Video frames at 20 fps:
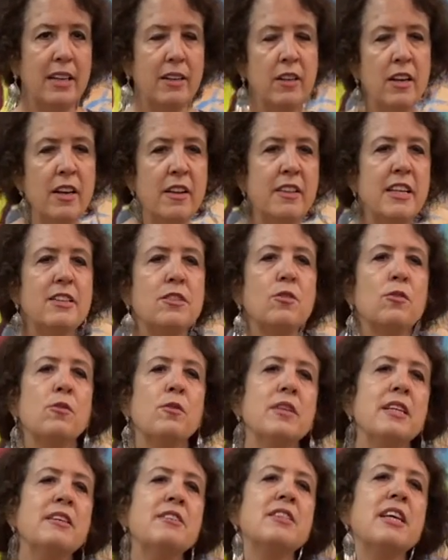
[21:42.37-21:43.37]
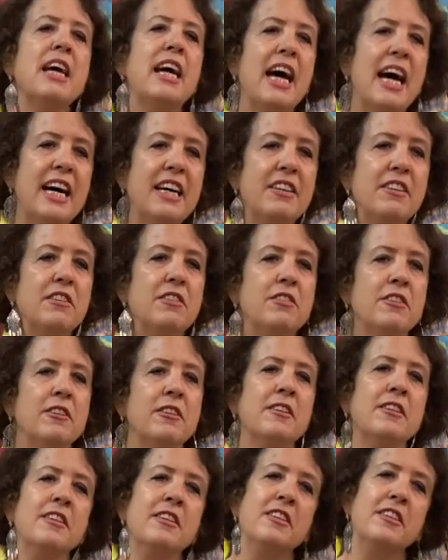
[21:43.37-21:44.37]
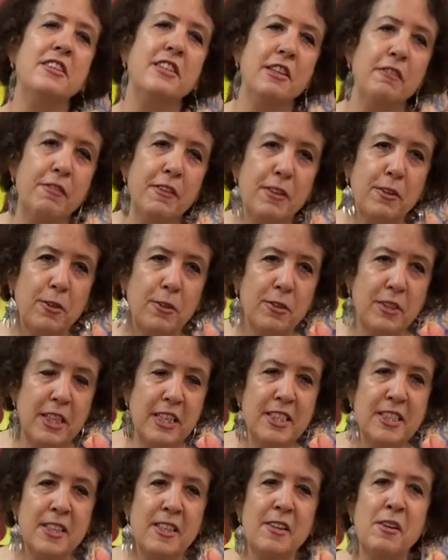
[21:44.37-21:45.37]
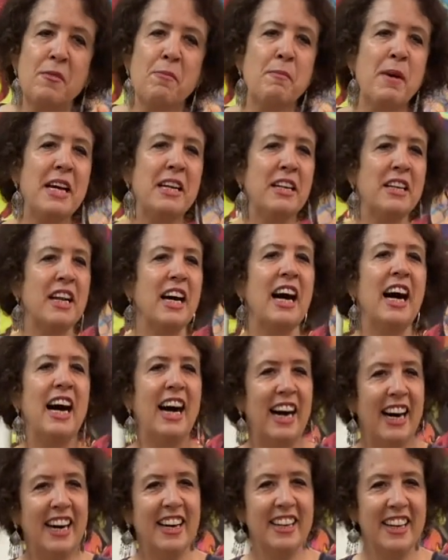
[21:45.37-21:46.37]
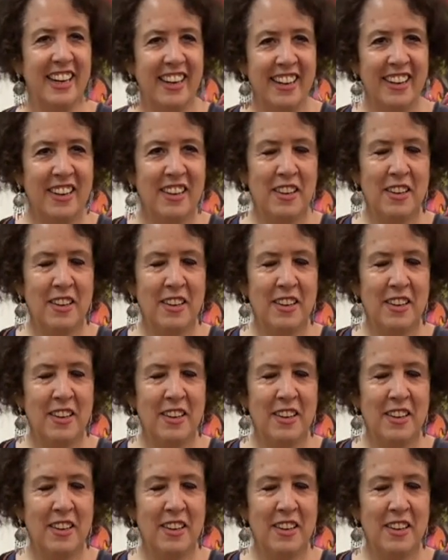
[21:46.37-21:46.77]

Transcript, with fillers: And there's a, there's added difficulties that made it harder.